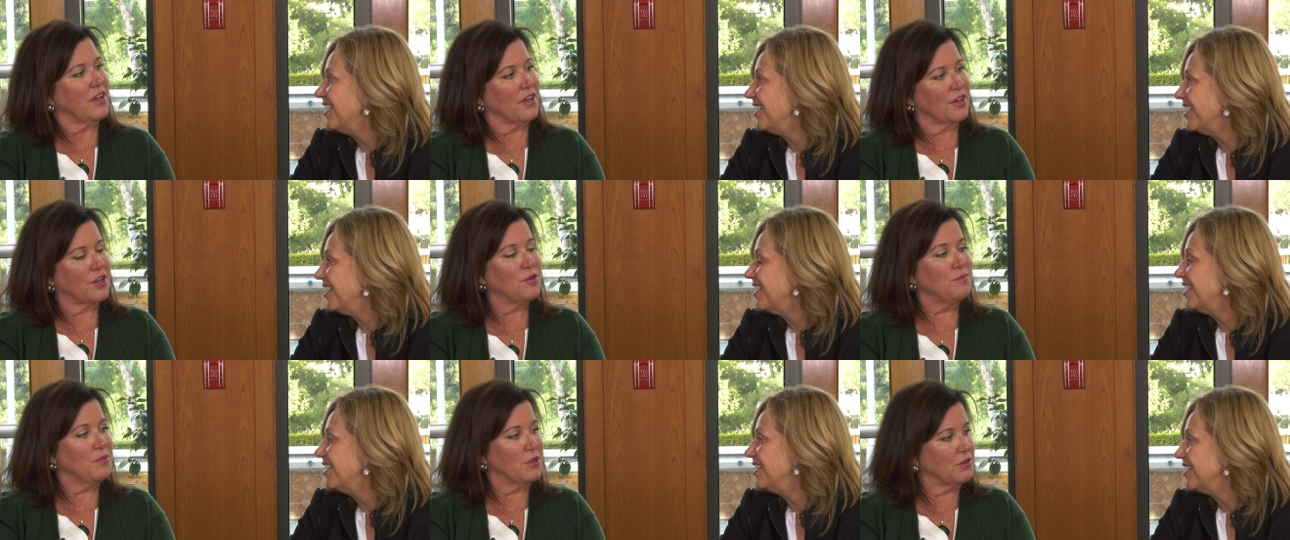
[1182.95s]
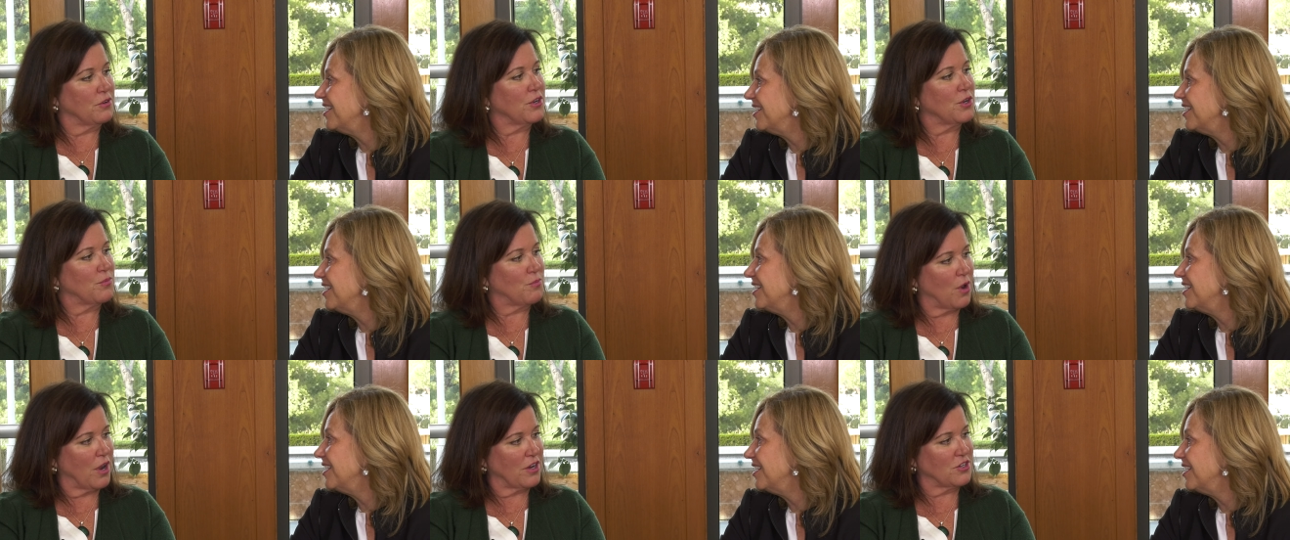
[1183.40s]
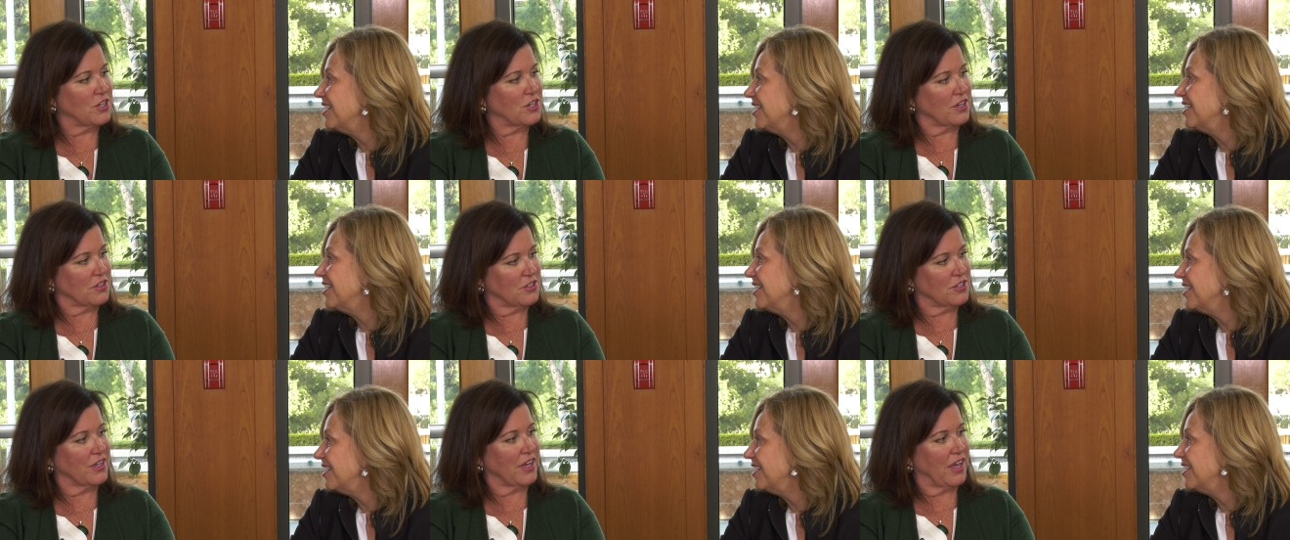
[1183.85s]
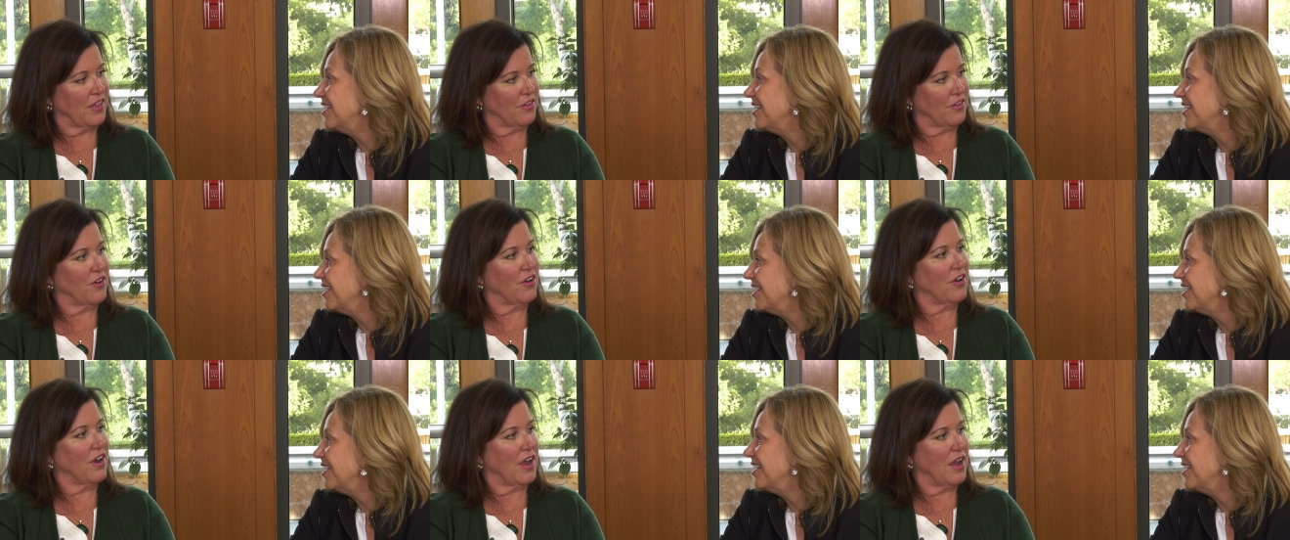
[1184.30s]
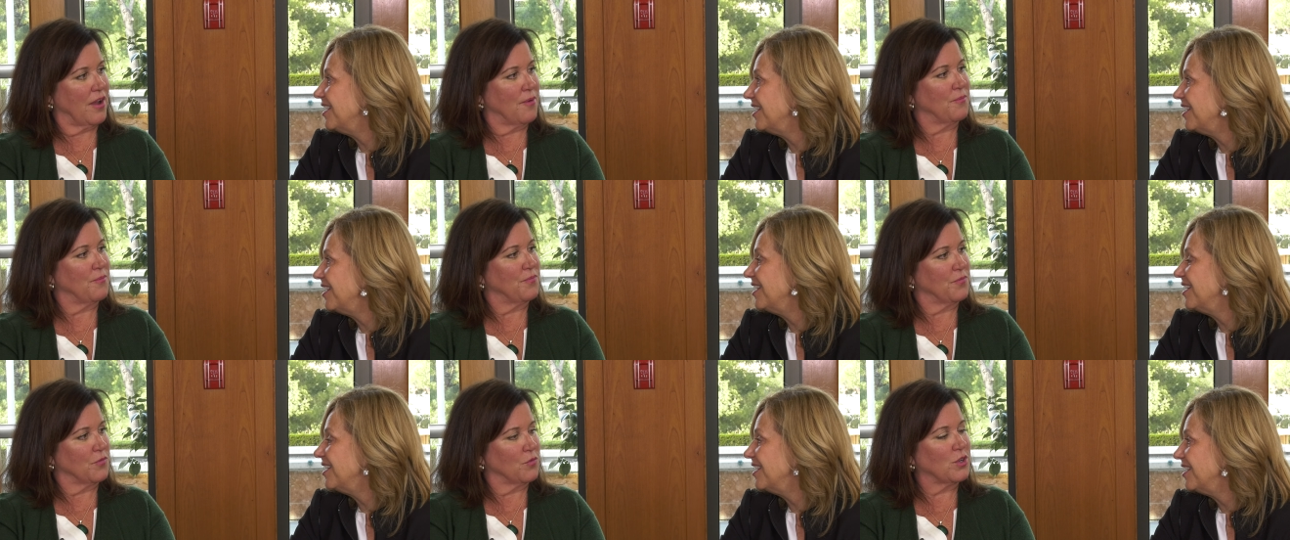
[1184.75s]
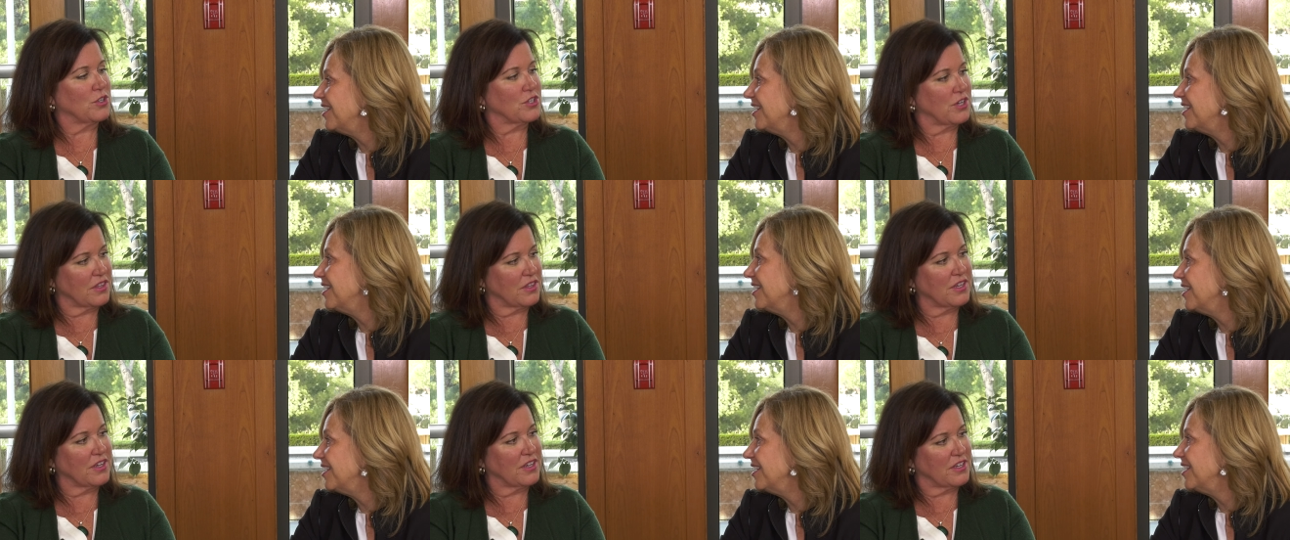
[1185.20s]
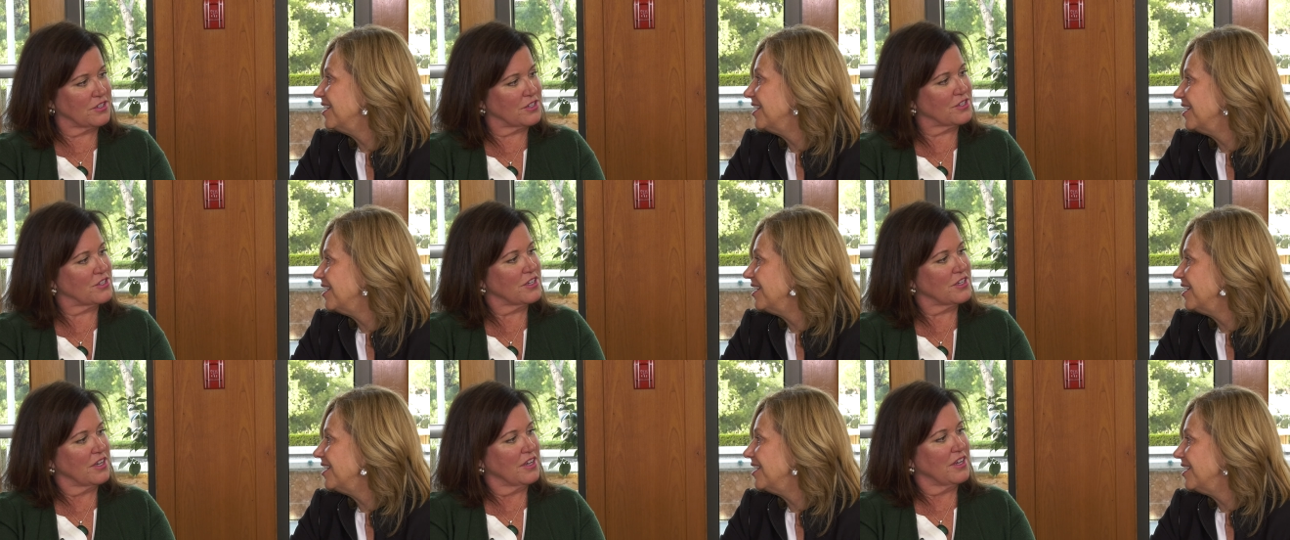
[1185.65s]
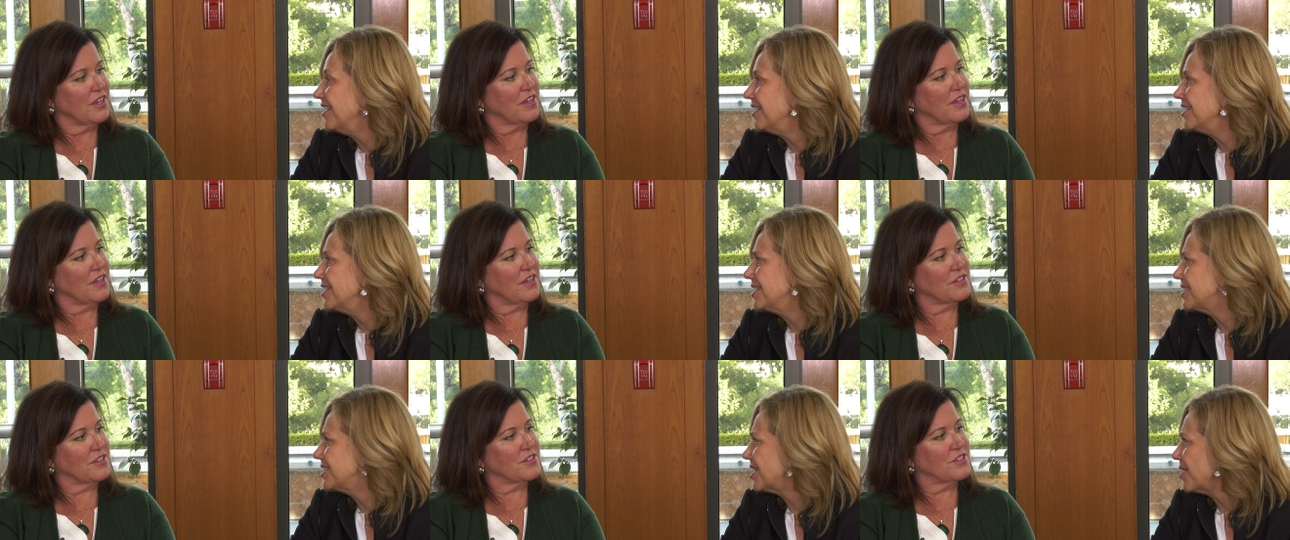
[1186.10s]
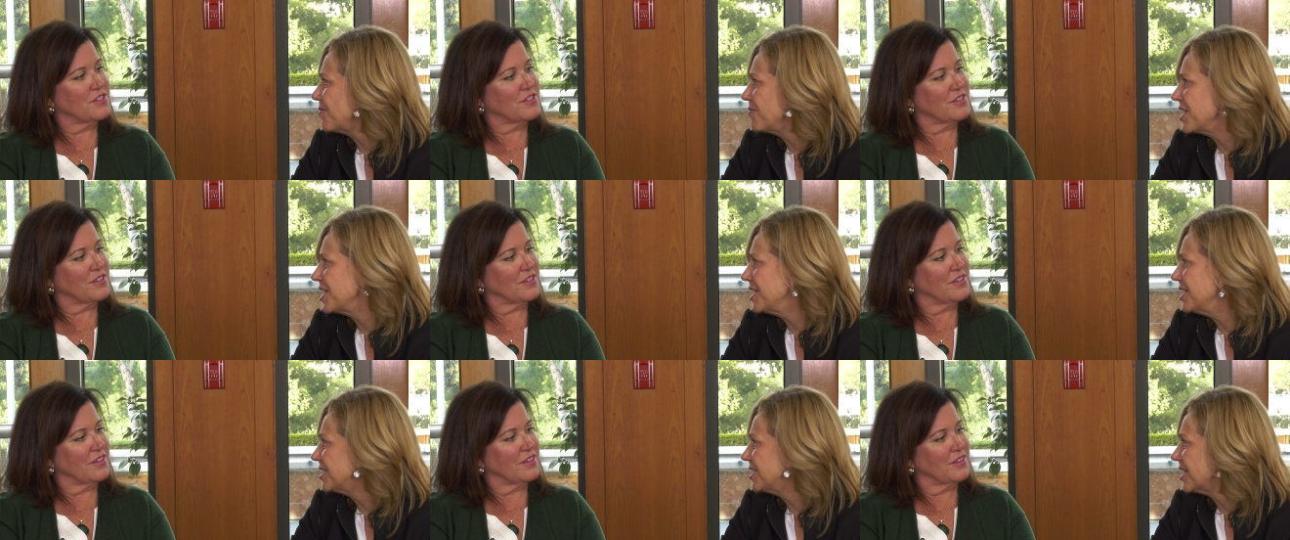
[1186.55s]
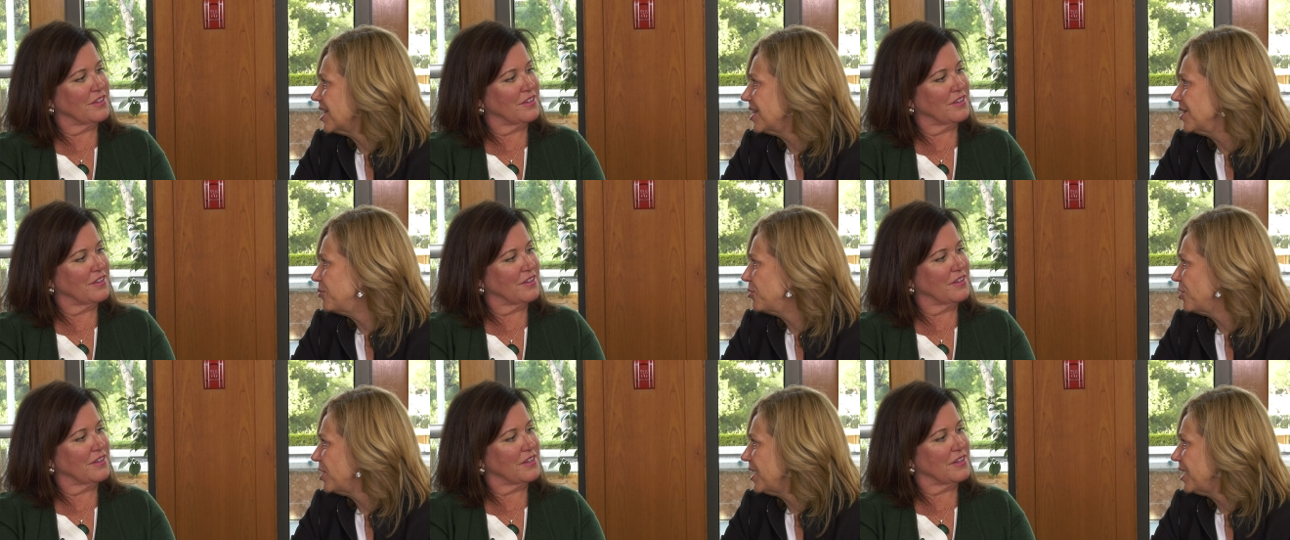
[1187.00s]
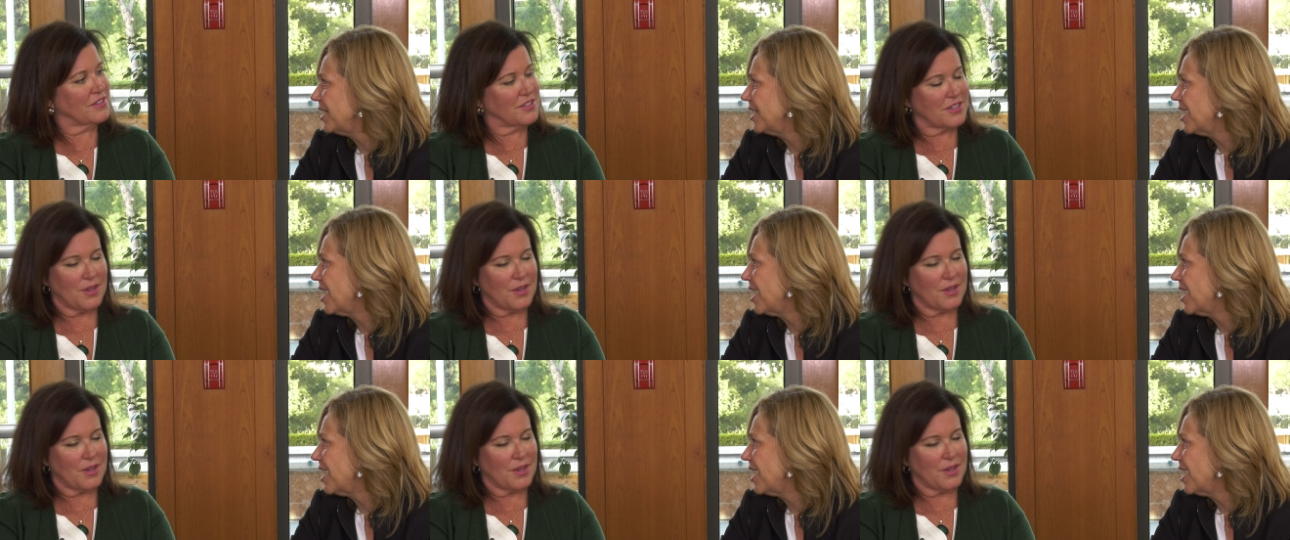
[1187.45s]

Speaker 1: a community project together, um, which I think is is something to celebrate.